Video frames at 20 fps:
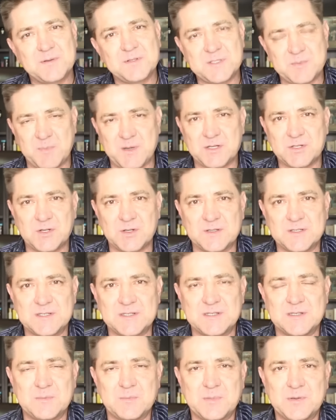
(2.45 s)

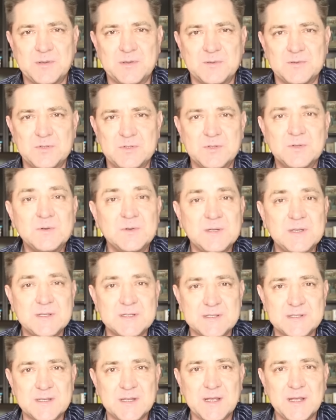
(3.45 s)
specialist and pearl jewelry
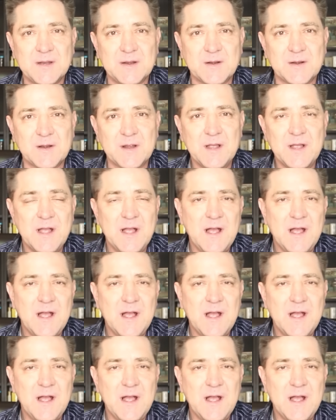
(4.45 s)
designer.